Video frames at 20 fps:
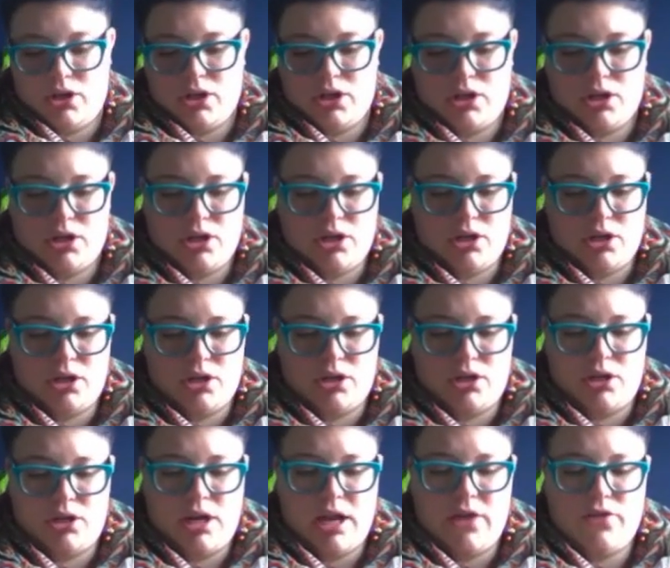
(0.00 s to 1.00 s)

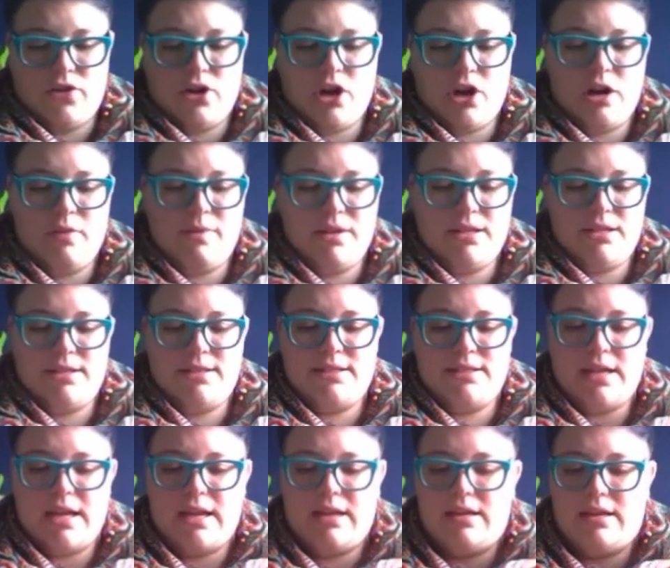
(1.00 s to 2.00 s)
her nether
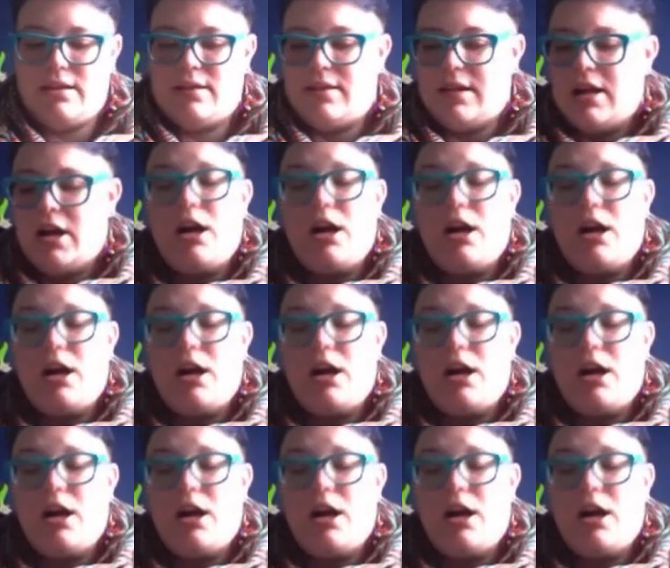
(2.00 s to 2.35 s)
garments, and they